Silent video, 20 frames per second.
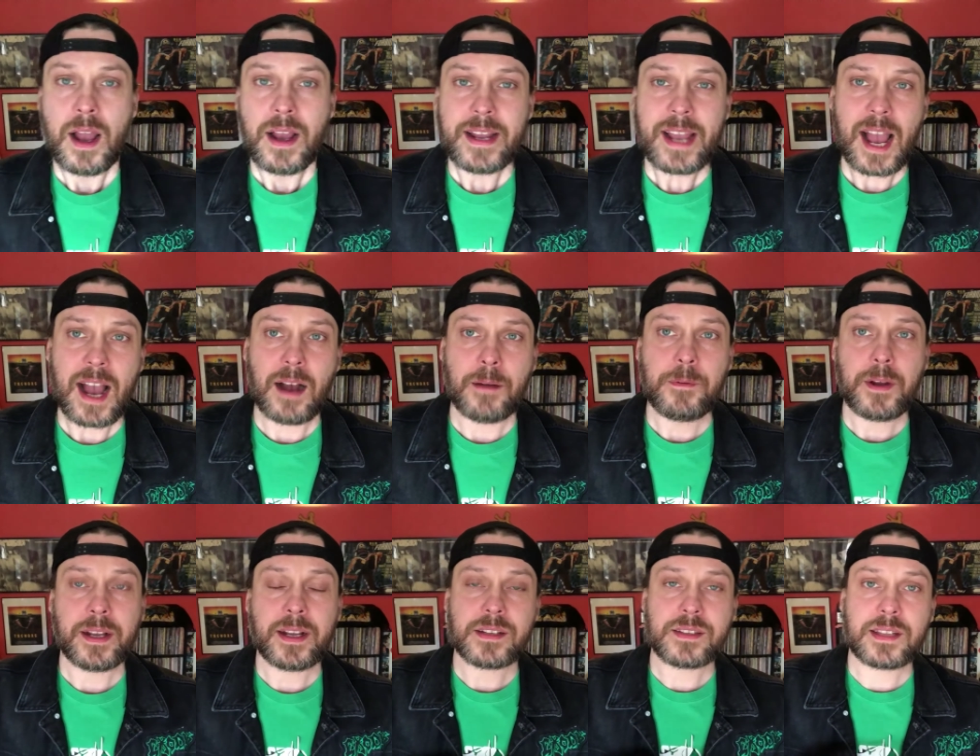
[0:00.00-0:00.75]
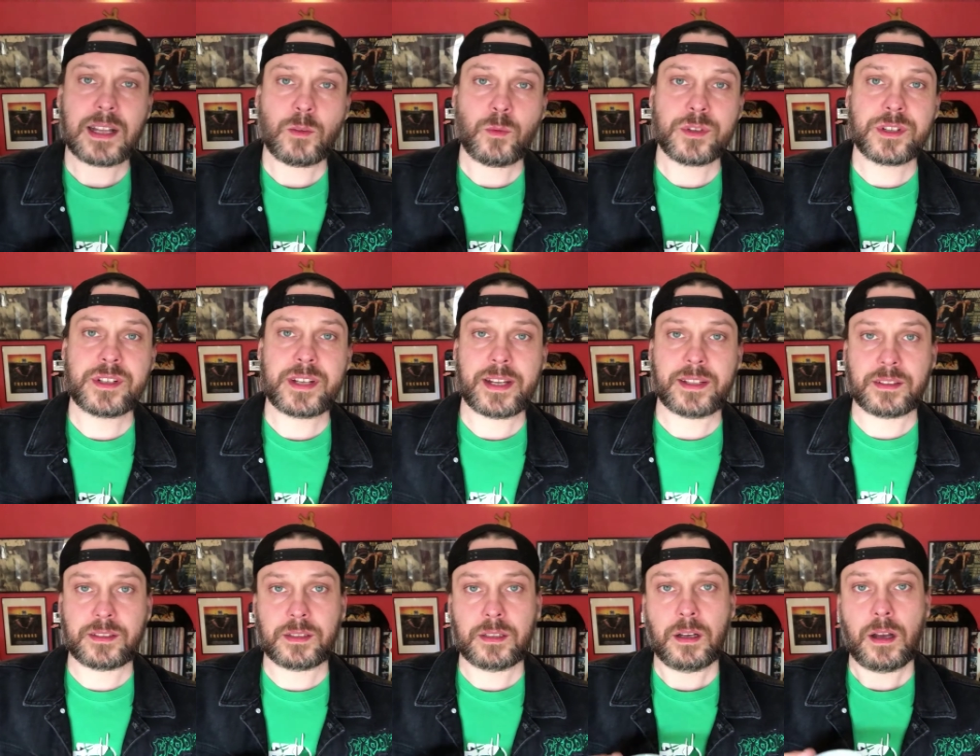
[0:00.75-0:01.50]
Yeah, I guess that was
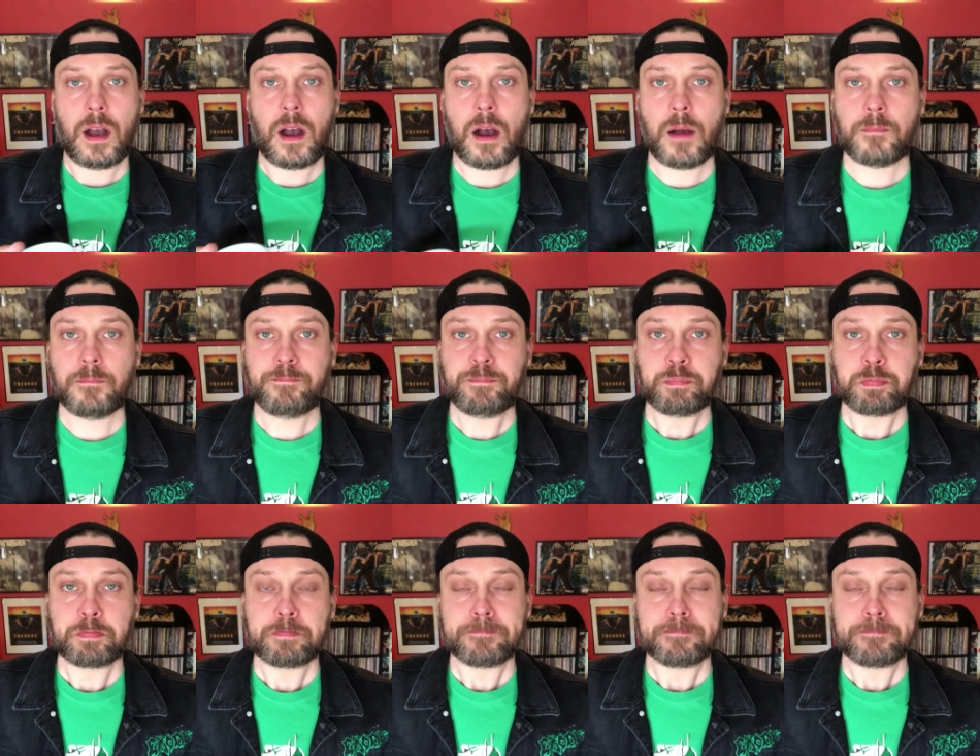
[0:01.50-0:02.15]
it. Um,